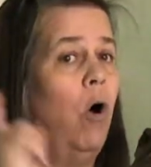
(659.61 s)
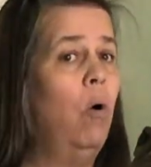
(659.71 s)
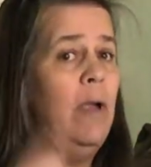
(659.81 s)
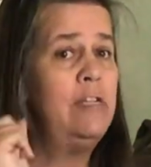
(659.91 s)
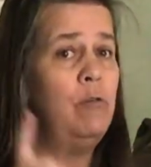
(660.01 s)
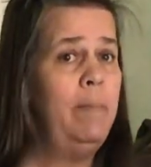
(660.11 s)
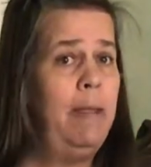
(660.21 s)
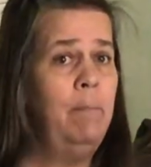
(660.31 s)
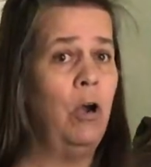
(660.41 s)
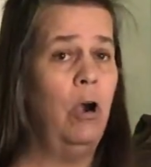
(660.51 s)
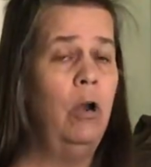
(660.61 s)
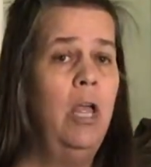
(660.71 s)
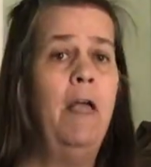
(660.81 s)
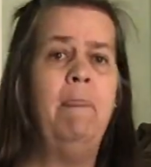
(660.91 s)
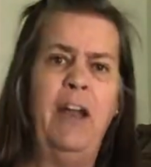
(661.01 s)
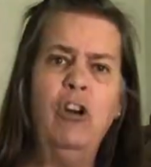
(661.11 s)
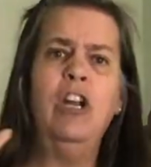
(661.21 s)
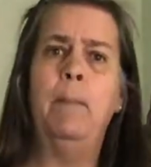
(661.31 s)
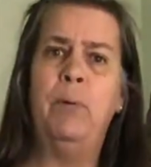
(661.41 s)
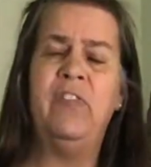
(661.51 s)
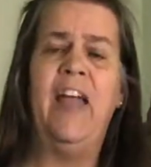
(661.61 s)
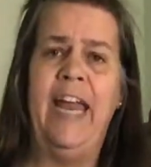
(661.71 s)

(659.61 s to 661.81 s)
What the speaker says: Always remember, they're going to put the